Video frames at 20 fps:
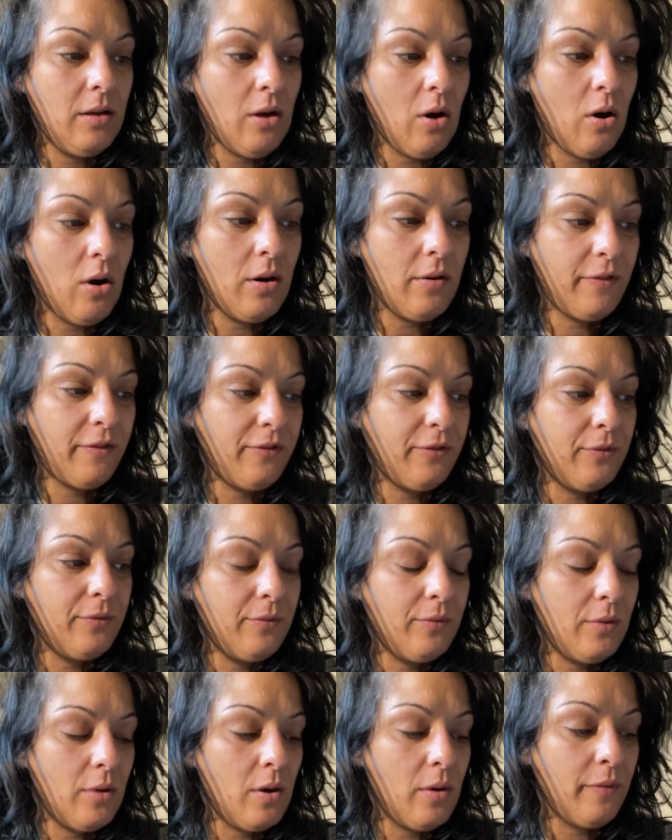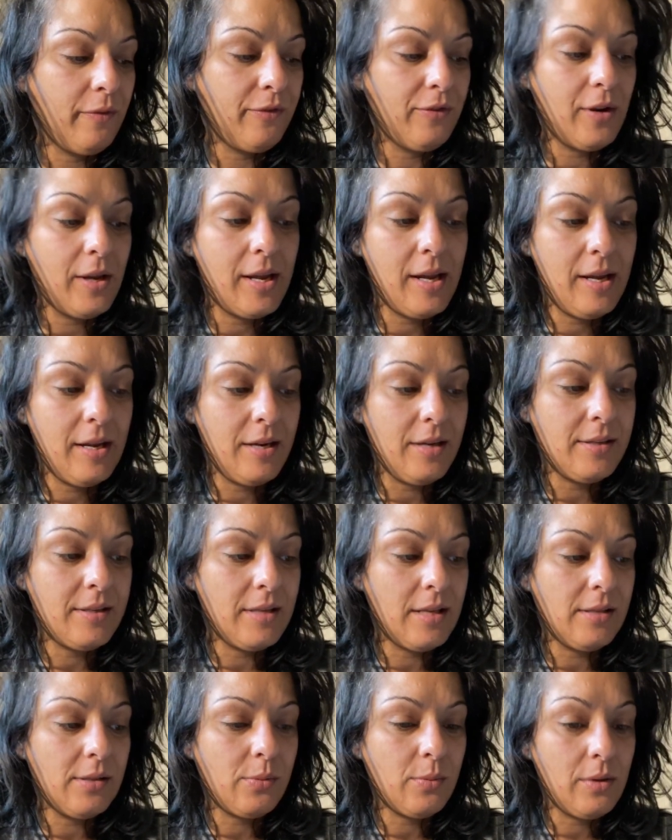are freaky in a
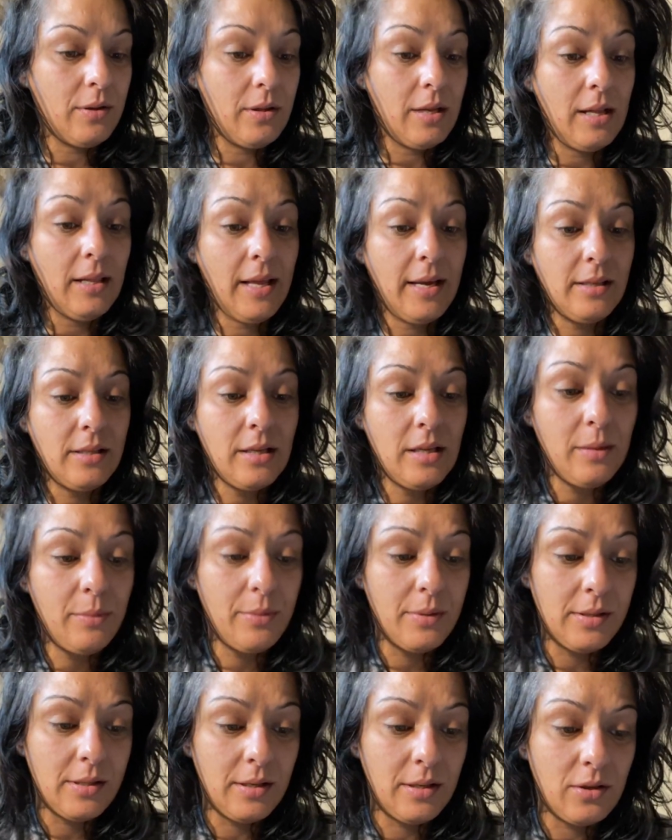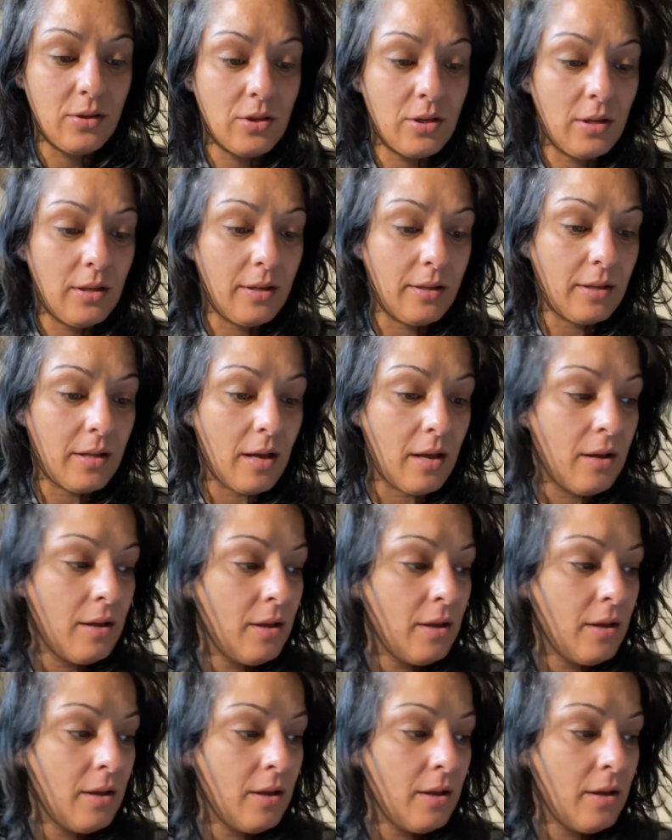sense where they like to eat pussy and shit like that.